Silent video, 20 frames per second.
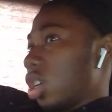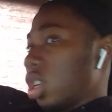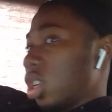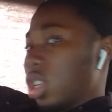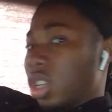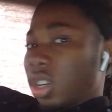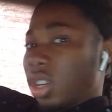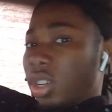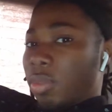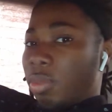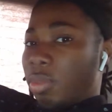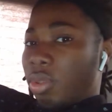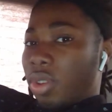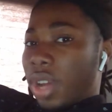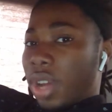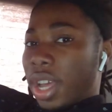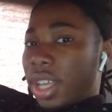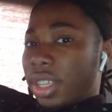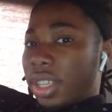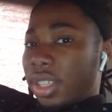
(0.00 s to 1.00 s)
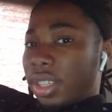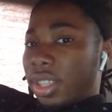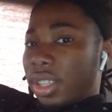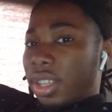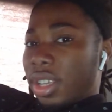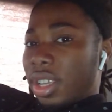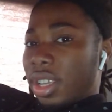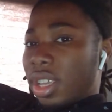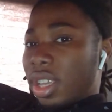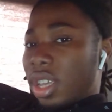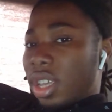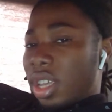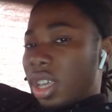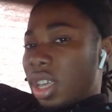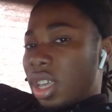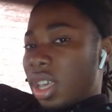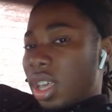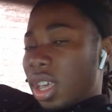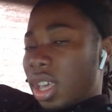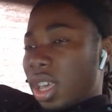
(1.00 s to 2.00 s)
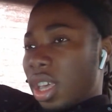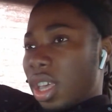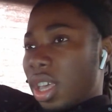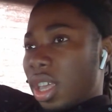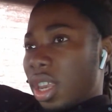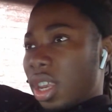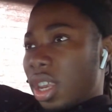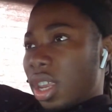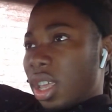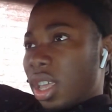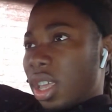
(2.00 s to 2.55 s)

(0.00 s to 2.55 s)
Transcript: they're depressed, and